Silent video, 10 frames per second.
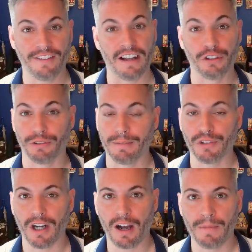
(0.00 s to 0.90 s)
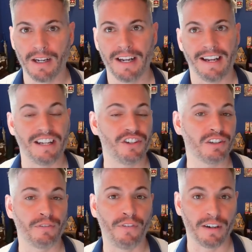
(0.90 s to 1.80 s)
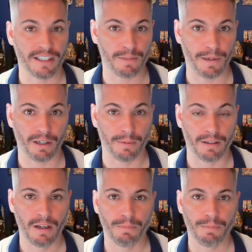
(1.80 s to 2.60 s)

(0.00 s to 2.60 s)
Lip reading: that dream job, it's just a fun experiment.